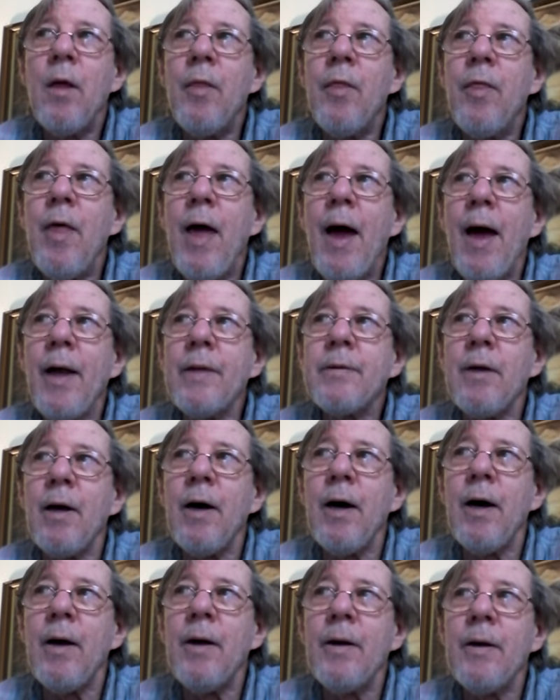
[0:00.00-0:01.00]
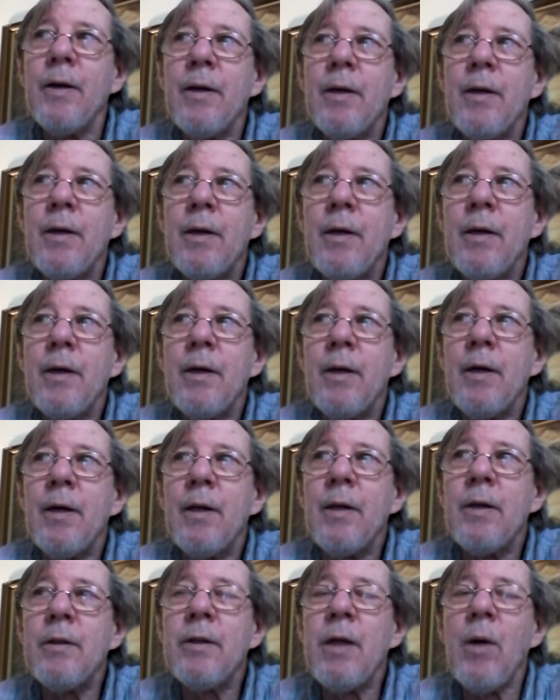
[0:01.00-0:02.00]
that uh,
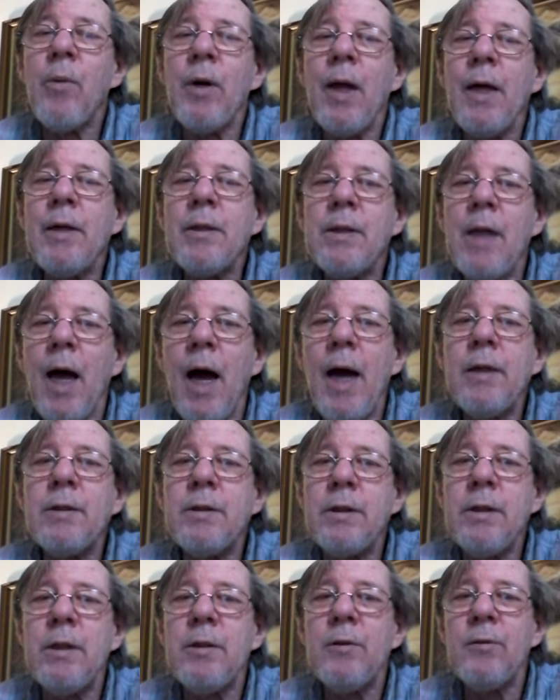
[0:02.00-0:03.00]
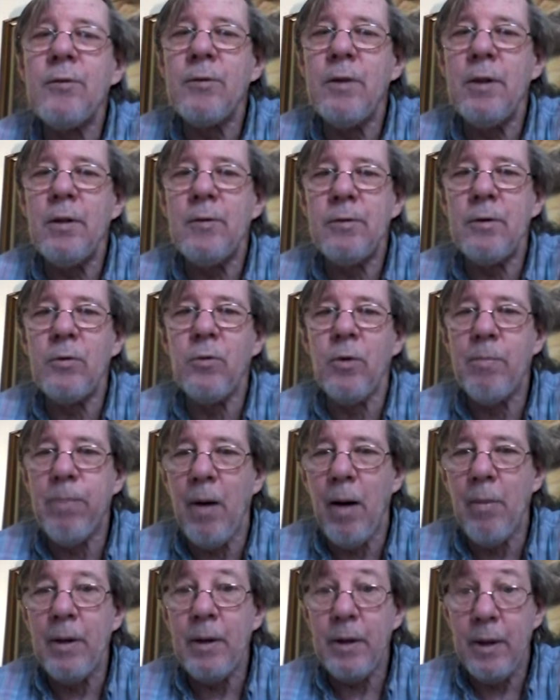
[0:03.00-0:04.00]
there were like 19 seats in
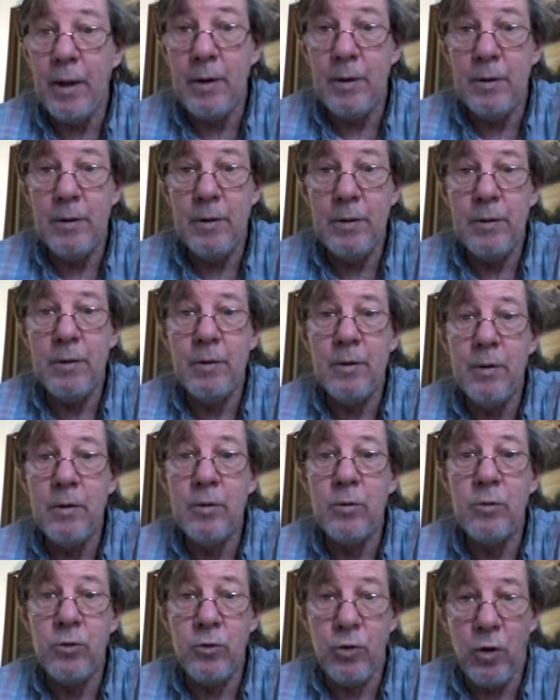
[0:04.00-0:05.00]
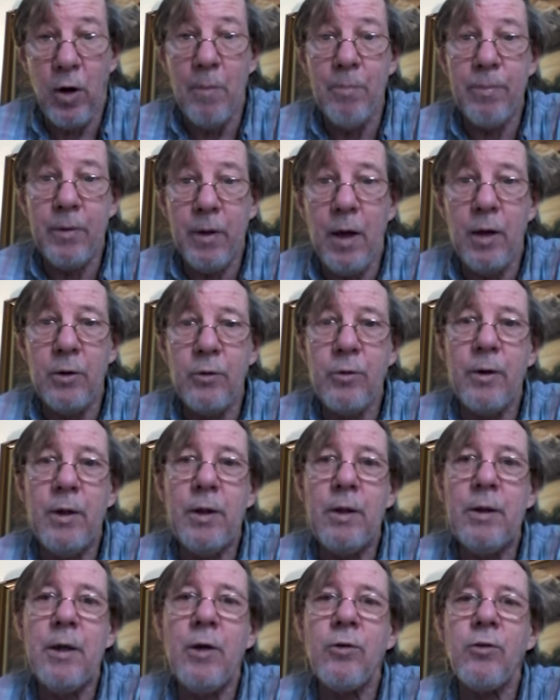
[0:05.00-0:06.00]
Republican Trump
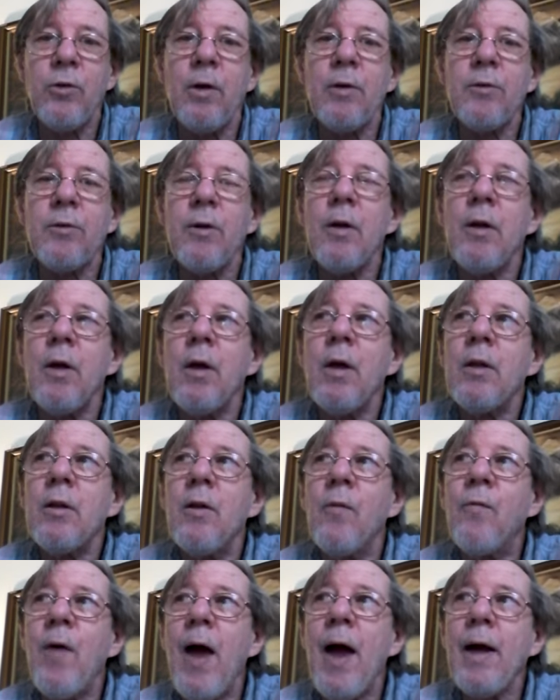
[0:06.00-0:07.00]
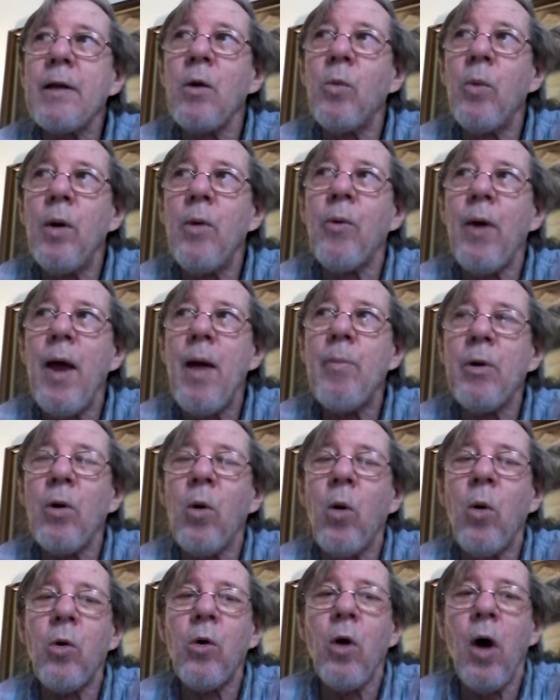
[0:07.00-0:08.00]
country districts, the fact that we were able
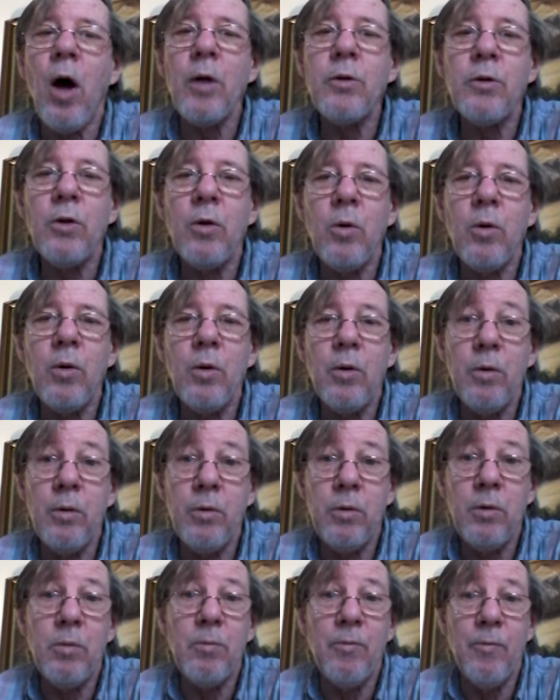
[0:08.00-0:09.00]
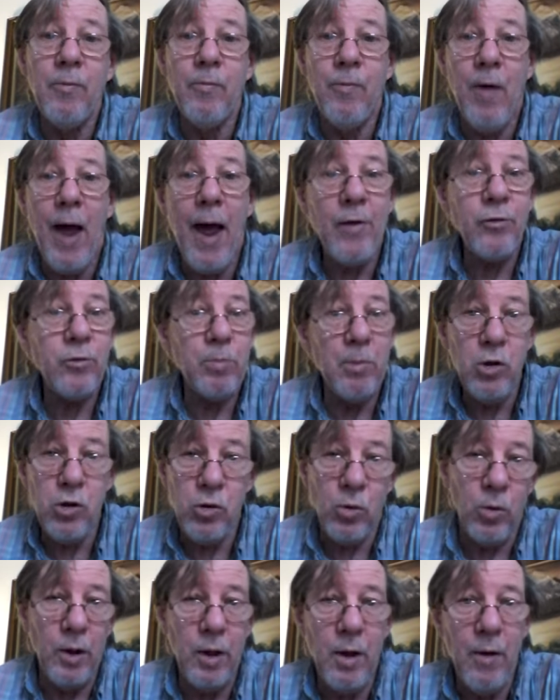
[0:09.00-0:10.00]
to hold on to the vast
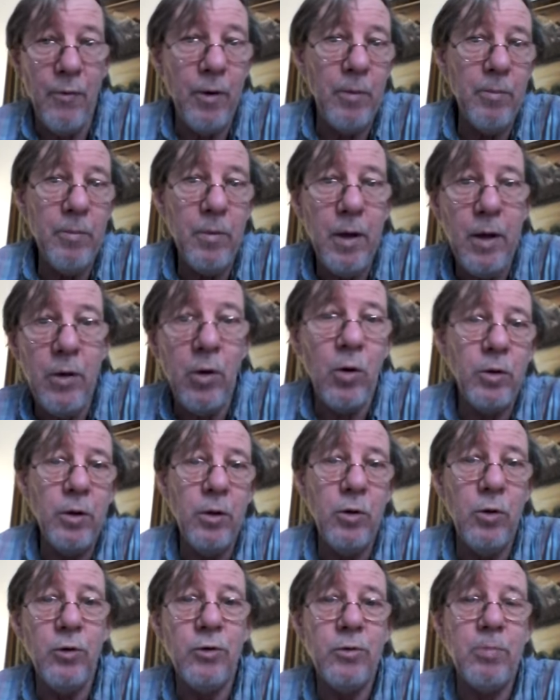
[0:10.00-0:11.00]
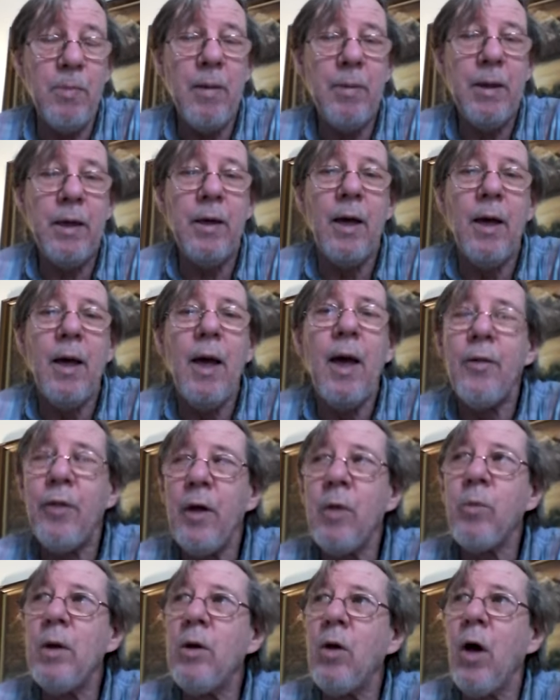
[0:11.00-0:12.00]
majority of them and only lose maybe, I
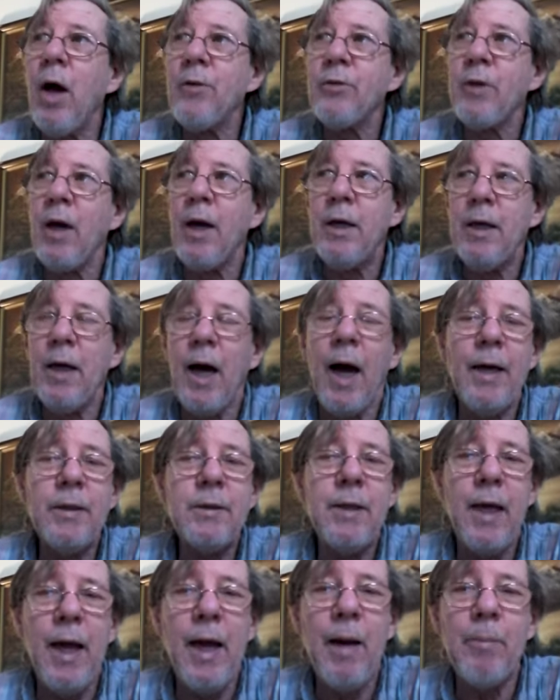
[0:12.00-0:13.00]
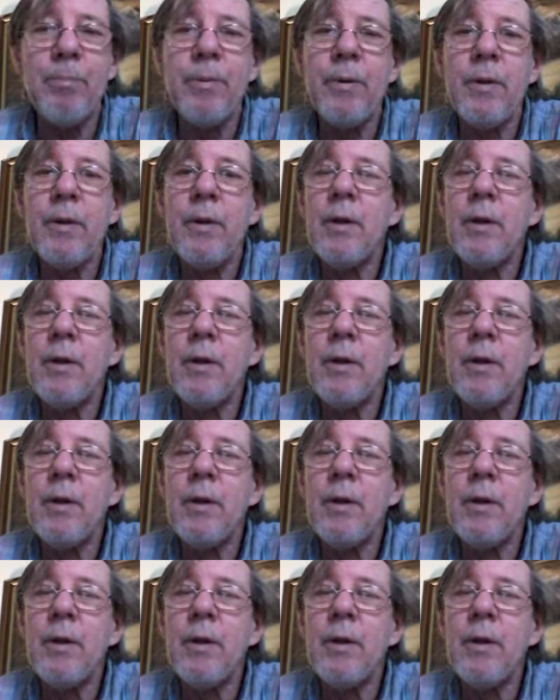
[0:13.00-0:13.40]
think we lost Heidi Heitkamp